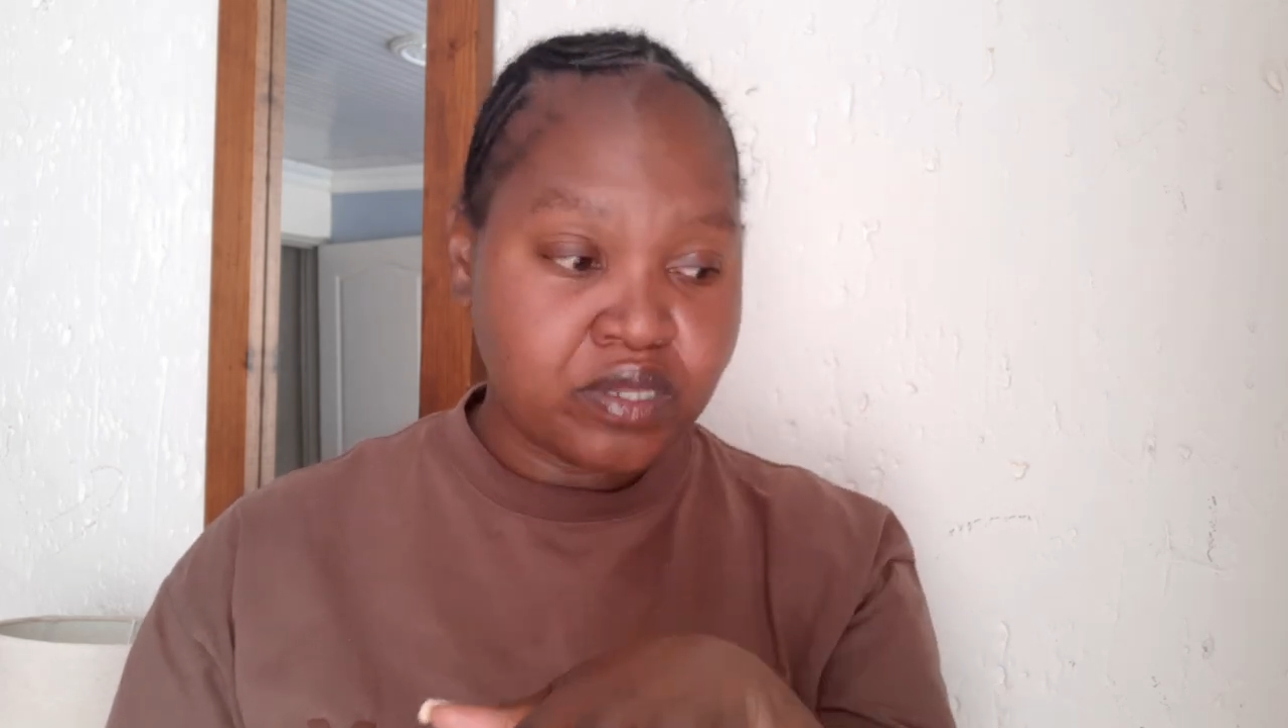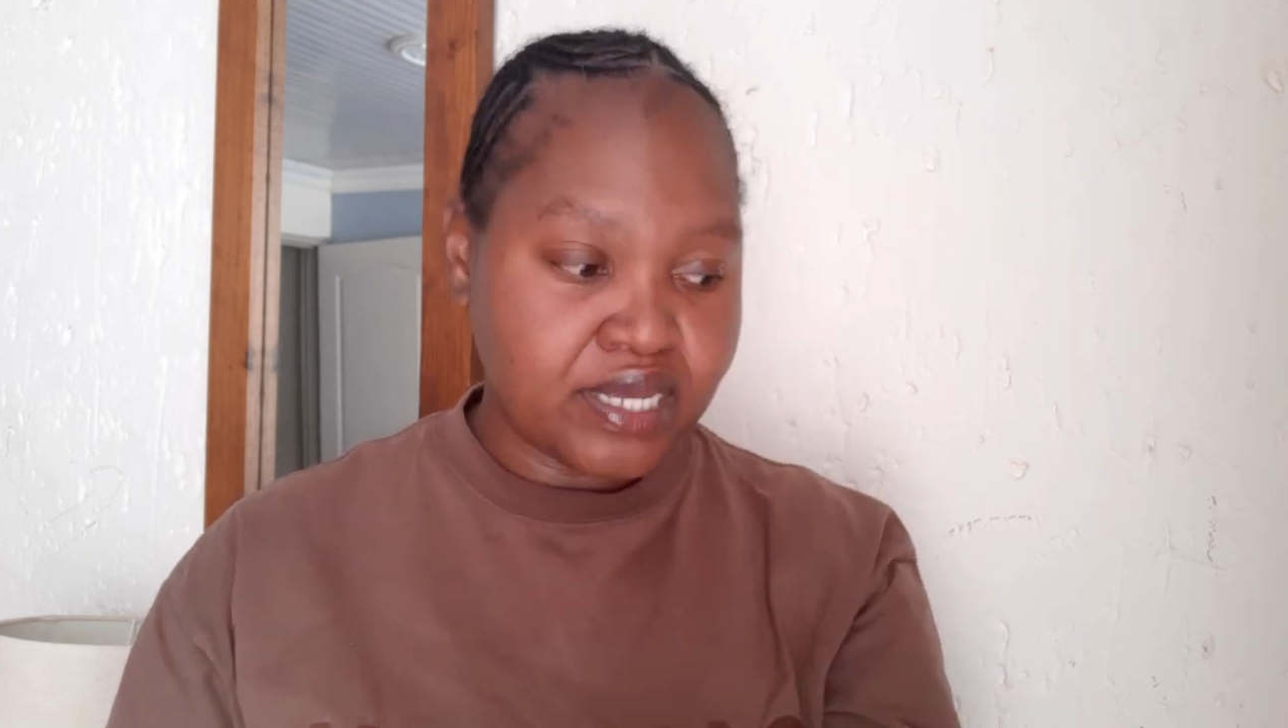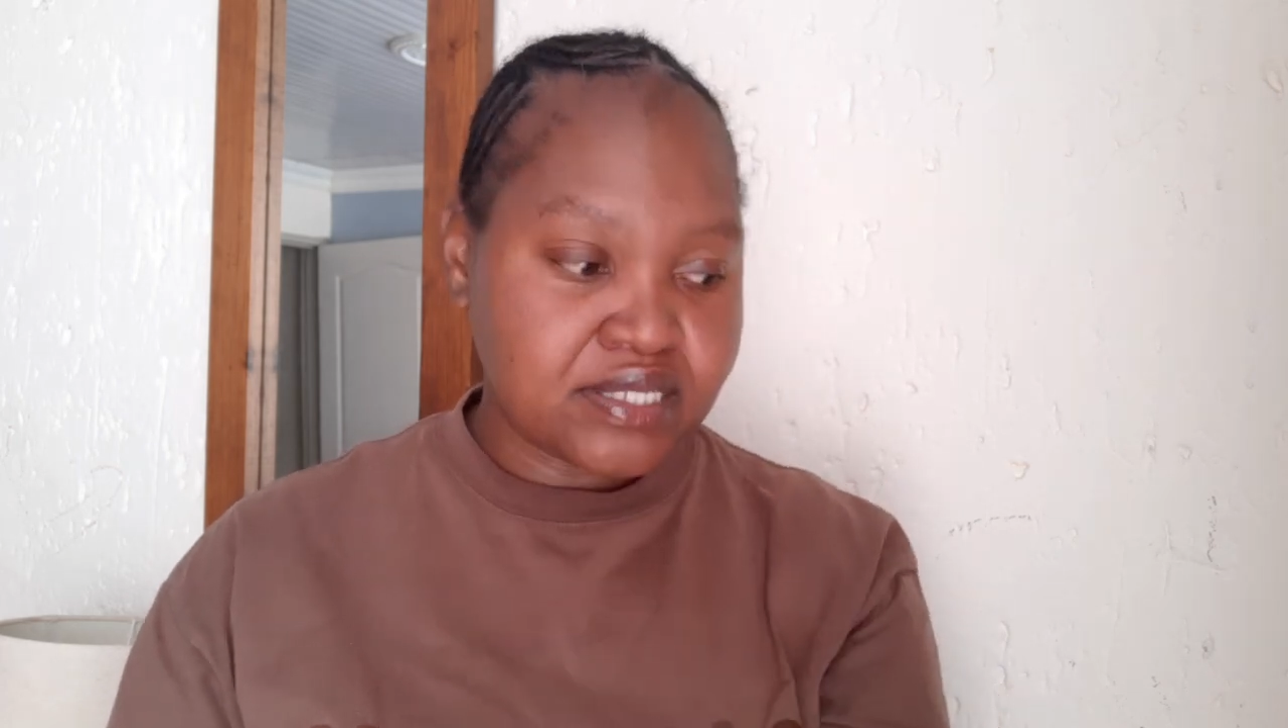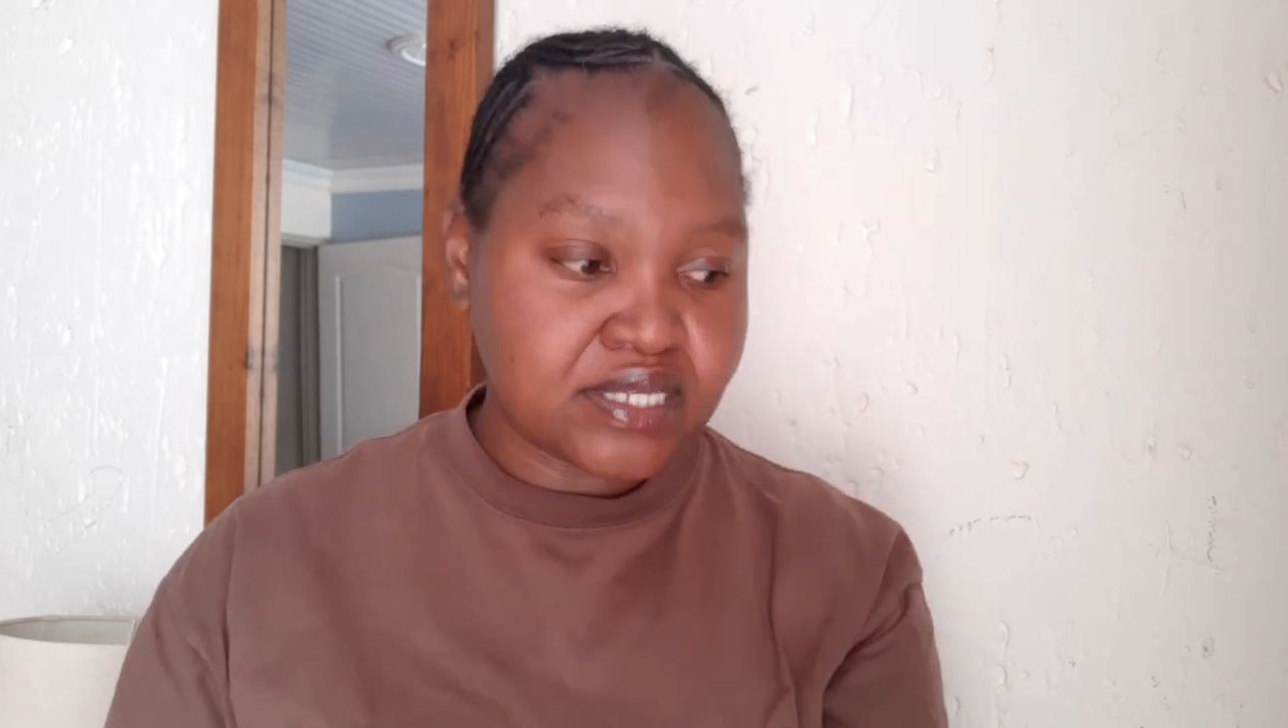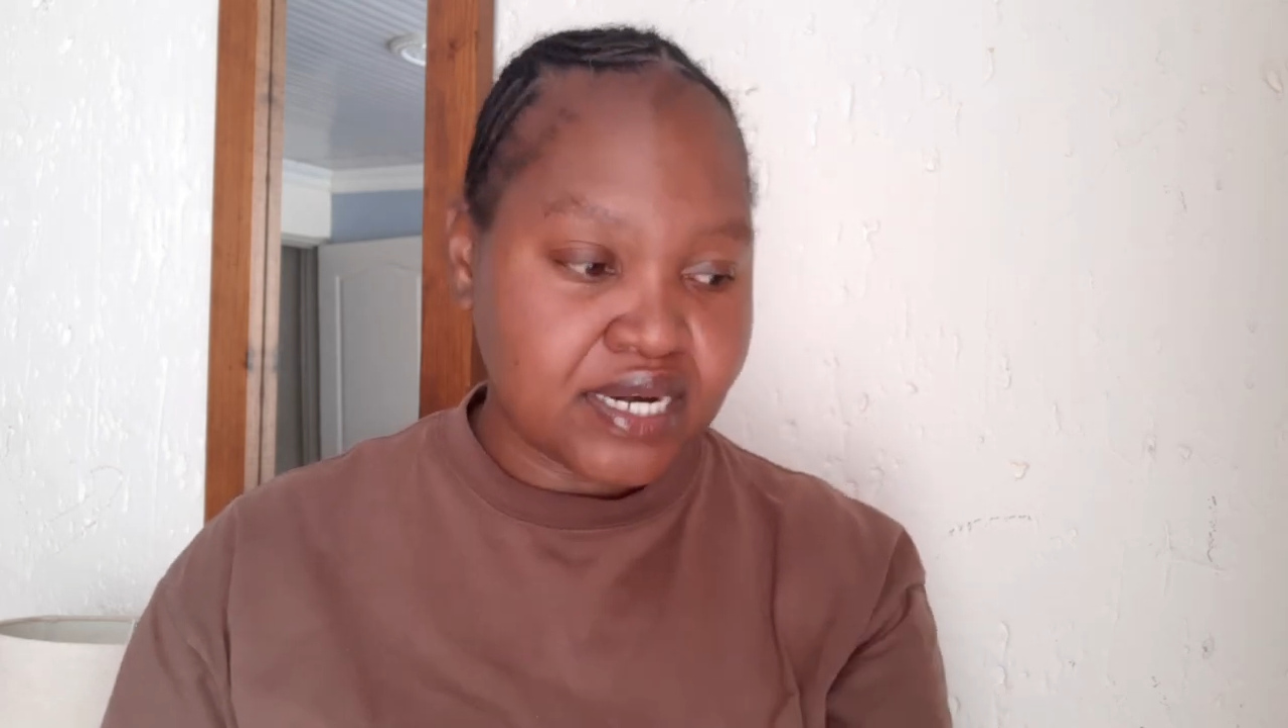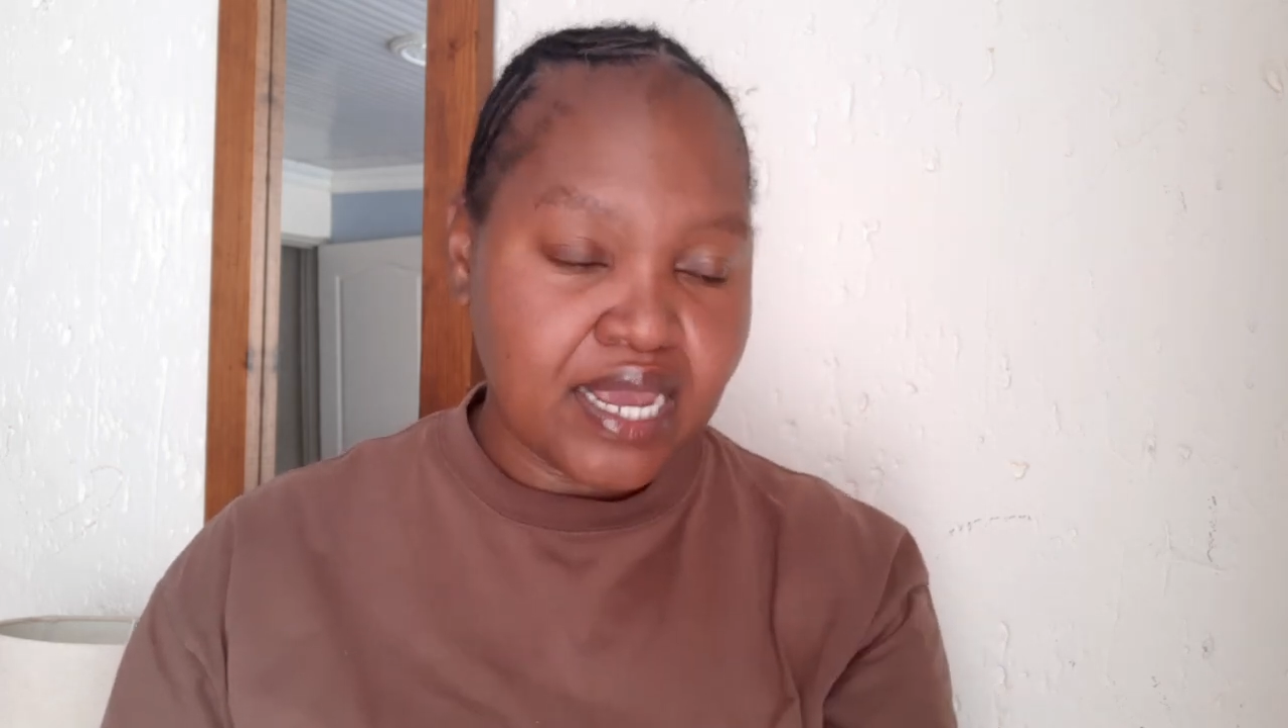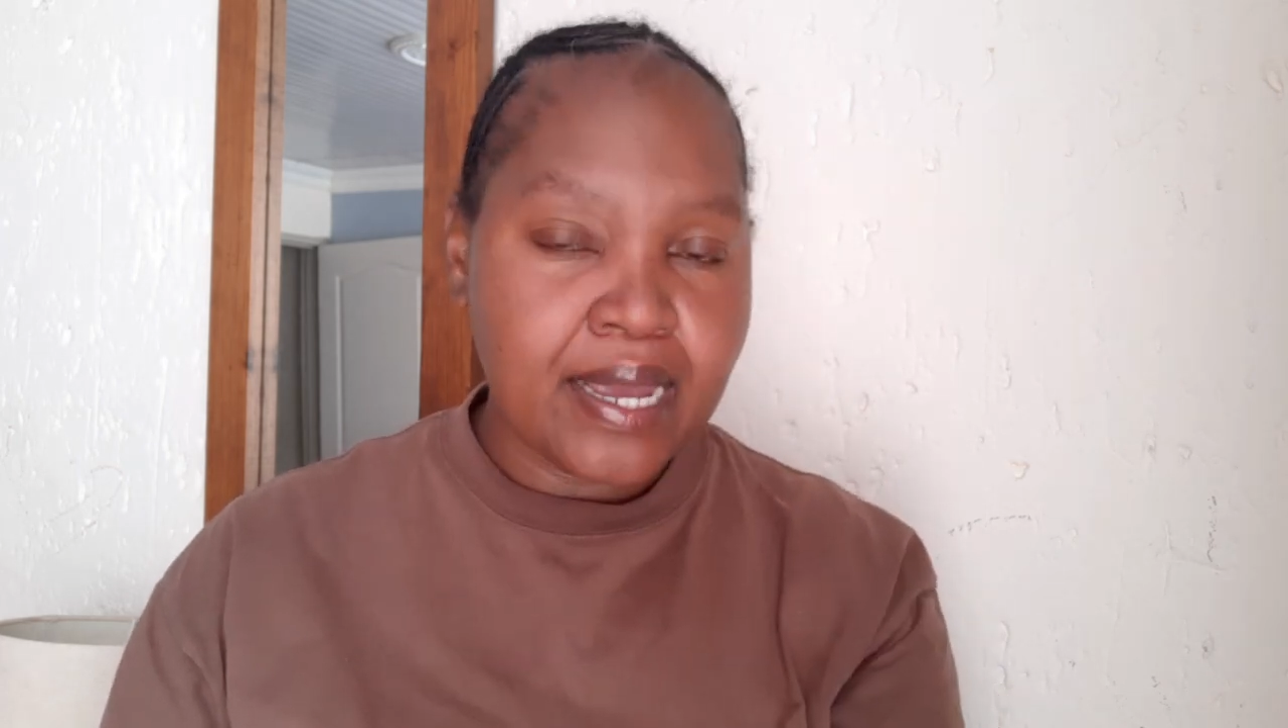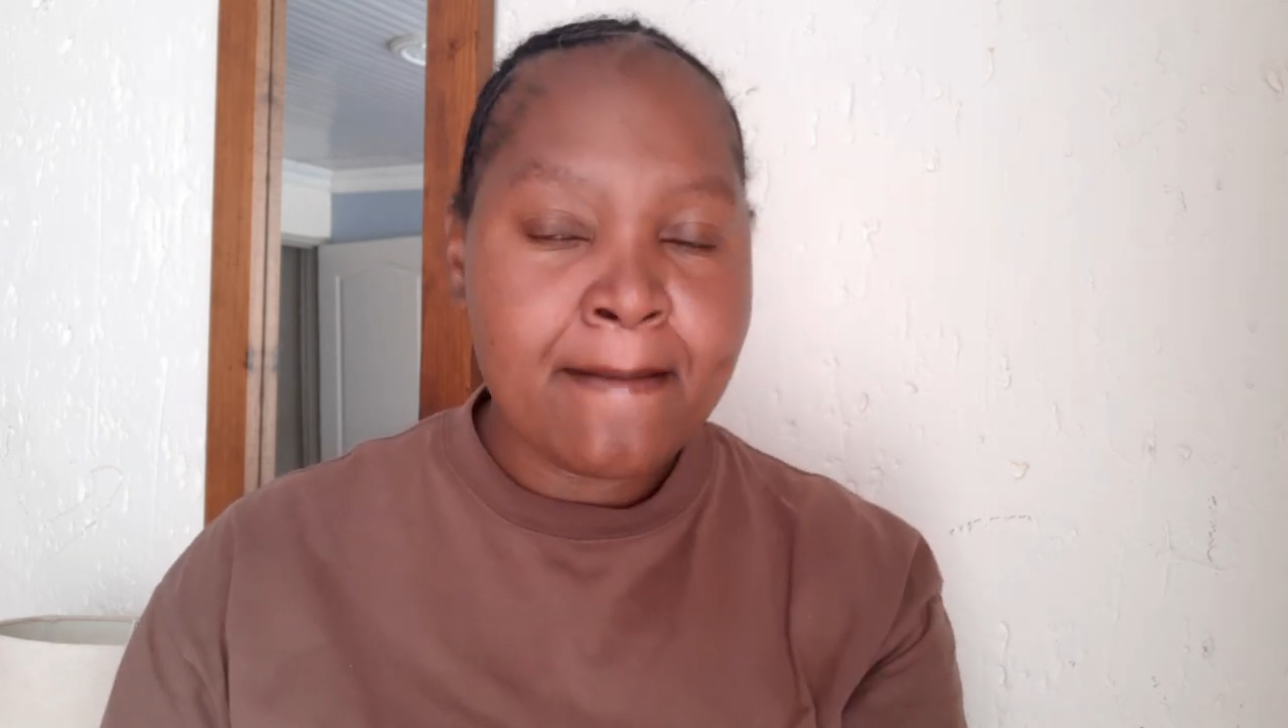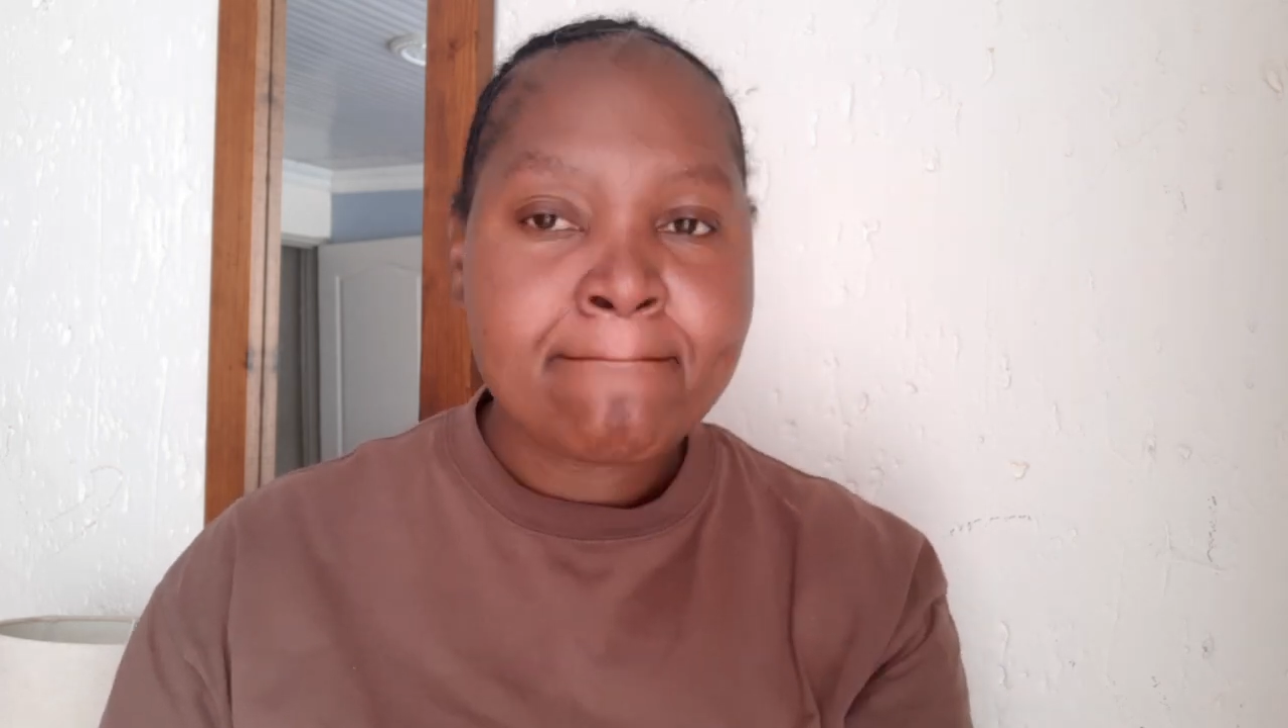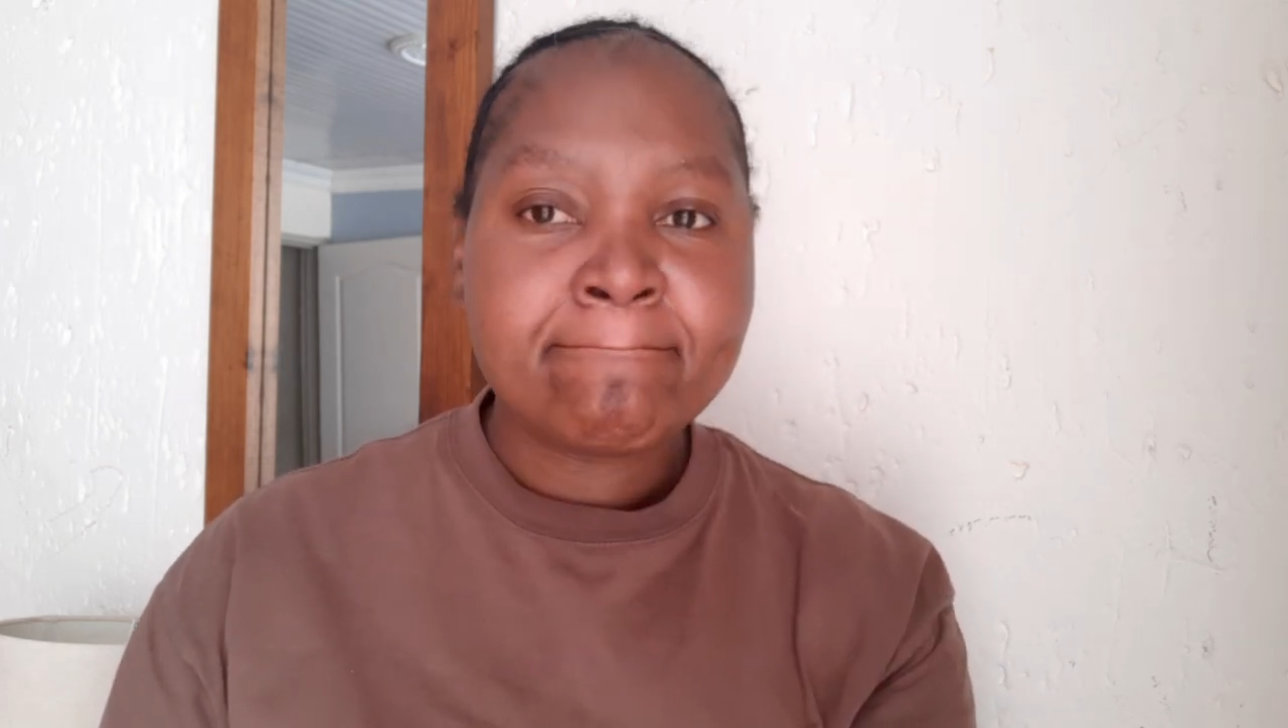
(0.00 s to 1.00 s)

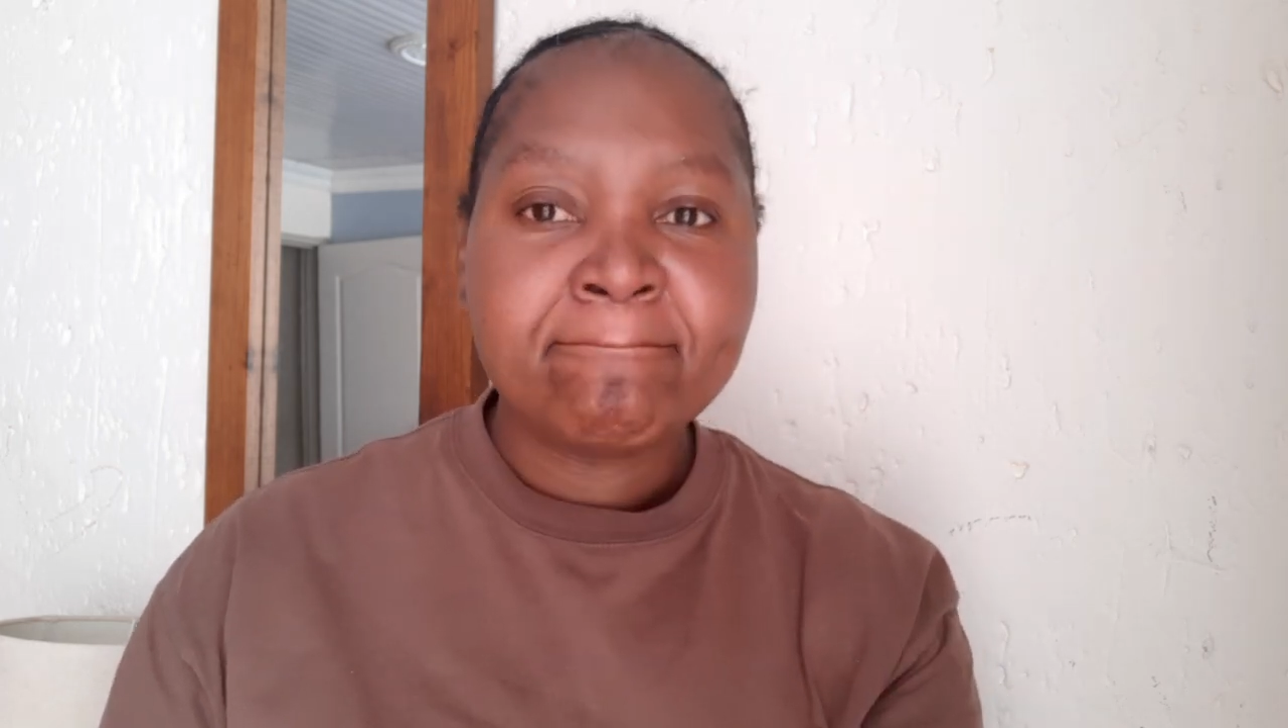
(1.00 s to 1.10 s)
yesterday.